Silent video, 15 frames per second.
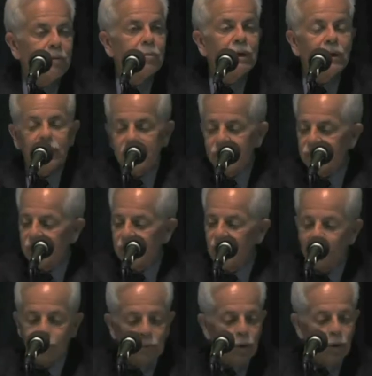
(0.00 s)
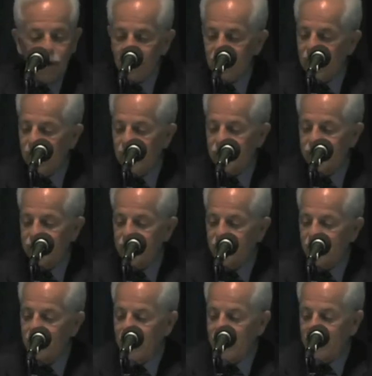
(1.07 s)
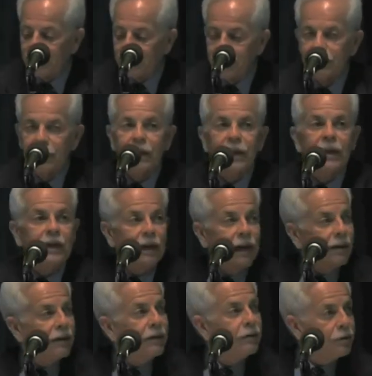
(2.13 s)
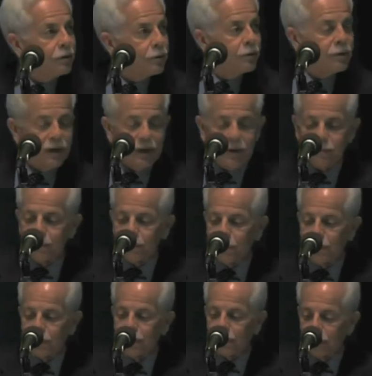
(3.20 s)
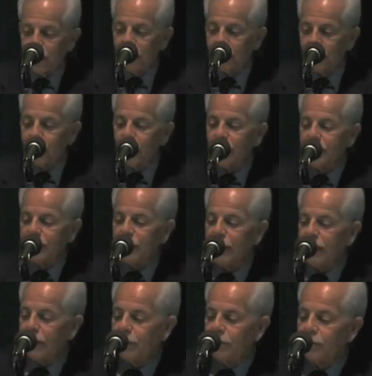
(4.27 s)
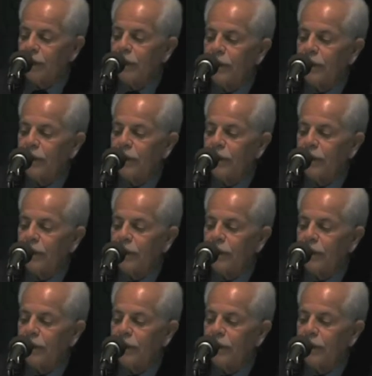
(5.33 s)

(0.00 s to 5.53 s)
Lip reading: America's Cup Organizing Committee. And I'll introduce everyone right now.